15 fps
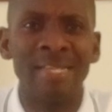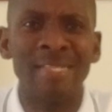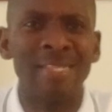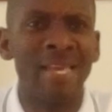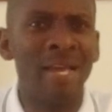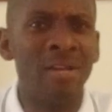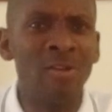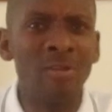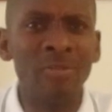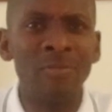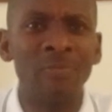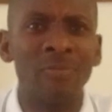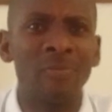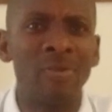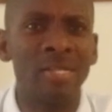Yes, a lot
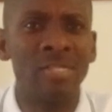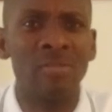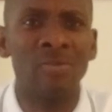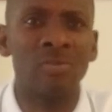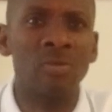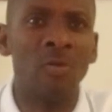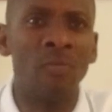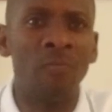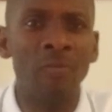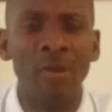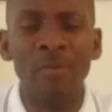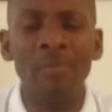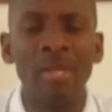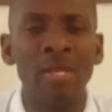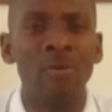of questions, or
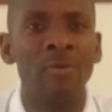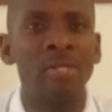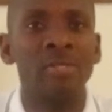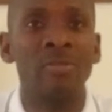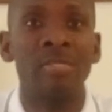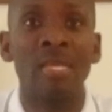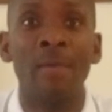very many questions,